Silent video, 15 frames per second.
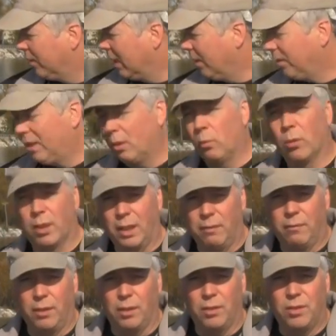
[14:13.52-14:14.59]
essentially working
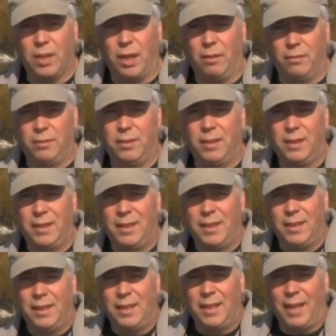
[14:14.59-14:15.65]
for yourself.
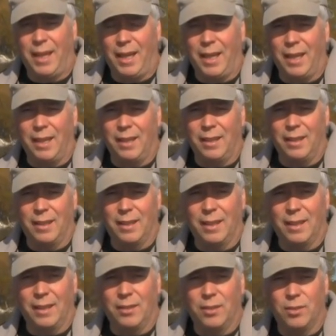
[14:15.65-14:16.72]
And
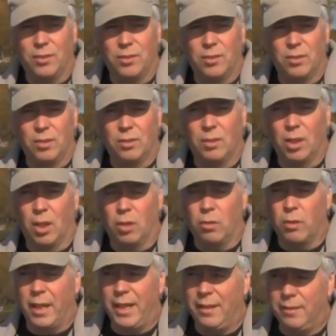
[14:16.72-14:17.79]
there's a
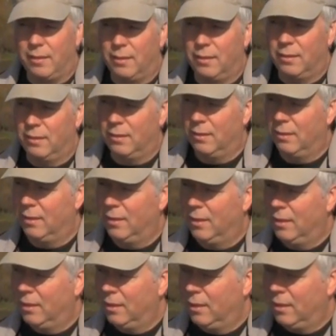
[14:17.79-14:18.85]
great,
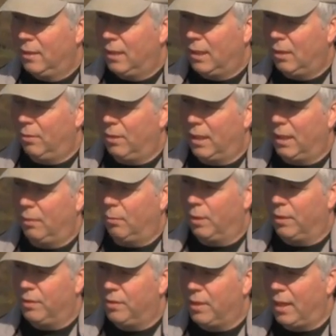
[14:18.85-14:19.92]
how would I
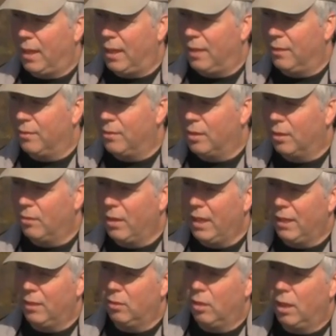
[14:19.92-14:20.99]
want to say, there's
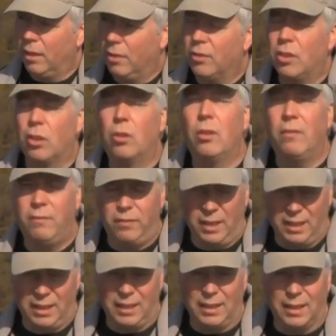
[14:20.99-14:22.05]
a good
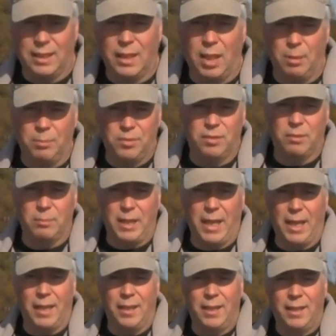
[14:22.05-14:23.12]
feeling that comes from
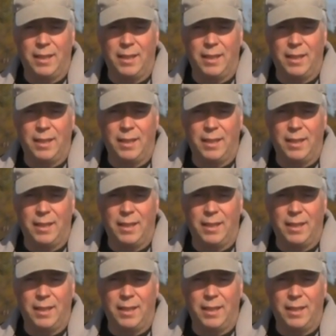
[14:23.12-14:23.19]
that,